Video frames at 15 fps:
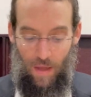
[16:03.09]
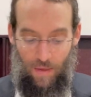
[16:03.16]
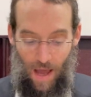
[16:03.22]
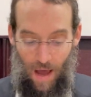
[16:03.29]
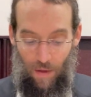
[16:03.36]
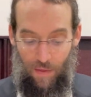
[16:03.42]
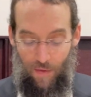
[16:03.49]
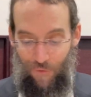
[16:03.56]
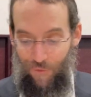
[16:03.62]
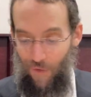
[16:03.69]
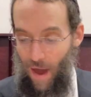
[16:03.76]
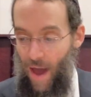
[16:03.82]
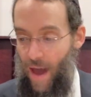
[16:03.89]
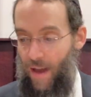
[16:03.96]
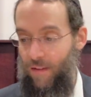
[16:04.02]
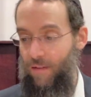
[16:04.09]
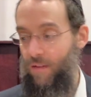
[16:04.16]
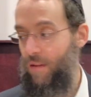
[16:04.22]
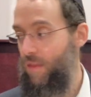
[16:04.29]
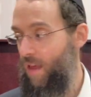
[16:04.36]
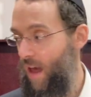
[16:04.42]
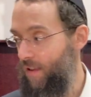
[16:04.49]
Now, the fact
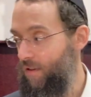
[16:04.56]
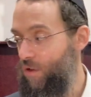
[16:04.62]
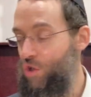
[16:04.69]
that the